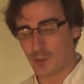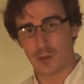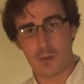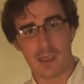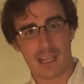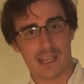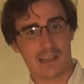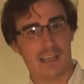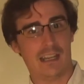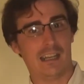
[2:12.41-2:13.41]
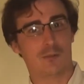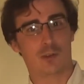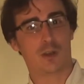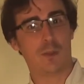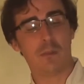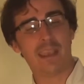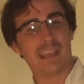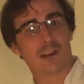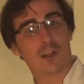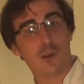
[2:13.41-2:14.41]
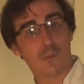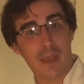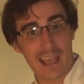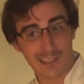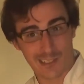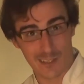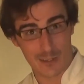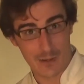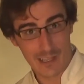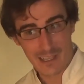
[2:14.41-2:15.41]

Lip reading: we're going to be making our own pesto.